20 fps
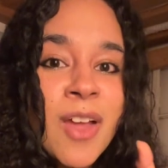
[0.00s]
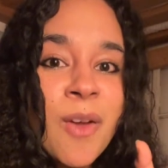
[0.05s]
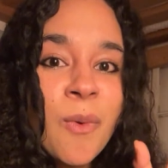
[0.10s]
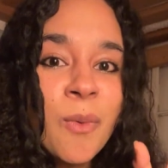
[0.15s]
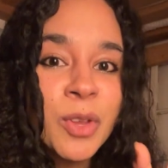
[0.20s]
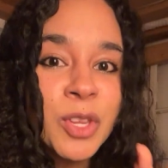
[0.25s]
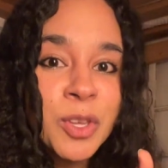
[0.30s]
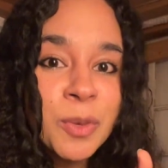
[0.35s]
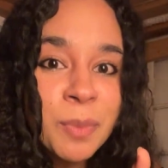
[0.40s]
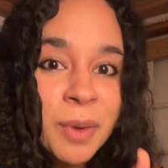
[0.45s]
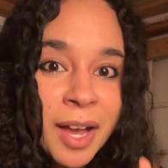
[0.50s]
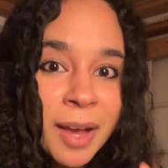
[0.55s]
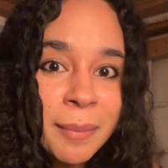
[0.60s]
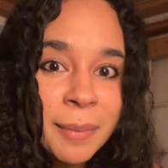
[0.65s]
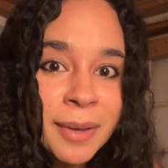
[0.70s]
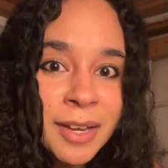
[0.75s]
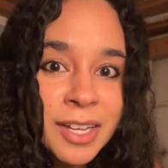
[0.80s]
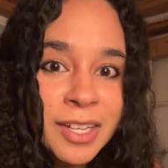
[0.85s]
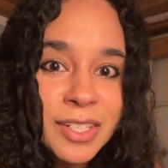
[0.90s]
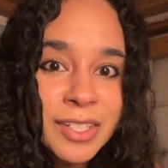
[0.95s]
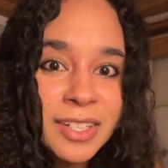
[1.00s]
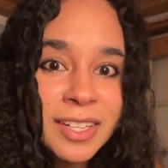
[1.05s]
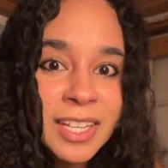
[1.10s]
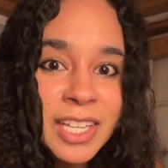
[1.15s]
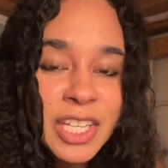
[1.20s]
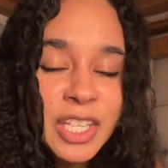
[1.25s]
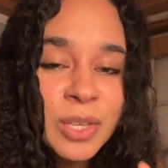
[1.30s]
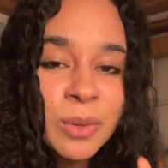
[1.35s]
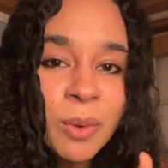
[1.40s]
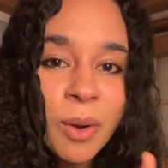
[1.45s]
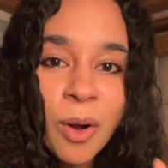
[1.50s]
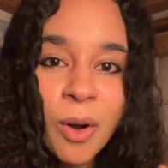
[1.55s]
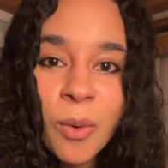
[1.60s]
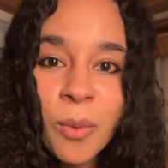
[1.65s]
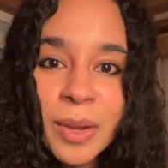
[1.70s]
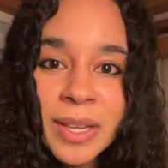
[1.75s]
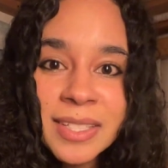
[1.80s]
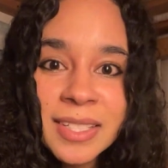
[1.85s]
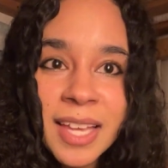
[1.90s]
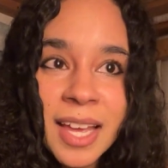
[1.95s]
when you pop on, you
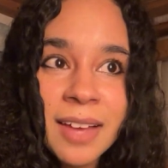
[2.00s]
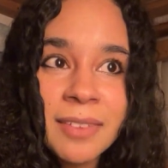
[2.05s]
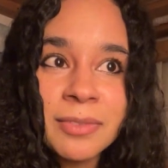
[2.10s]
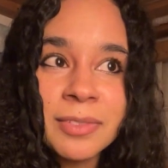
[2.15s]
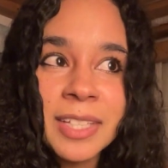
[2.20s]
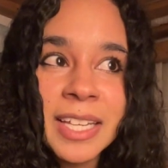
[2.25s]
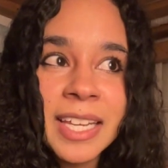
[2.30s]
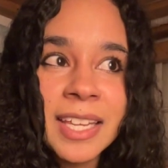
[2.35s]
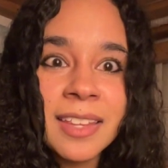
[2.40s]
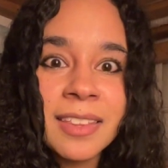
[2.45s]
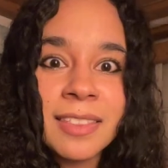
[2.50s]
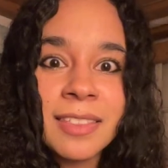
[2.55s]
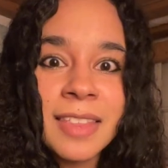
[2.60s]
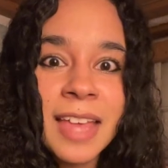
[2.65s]
always have like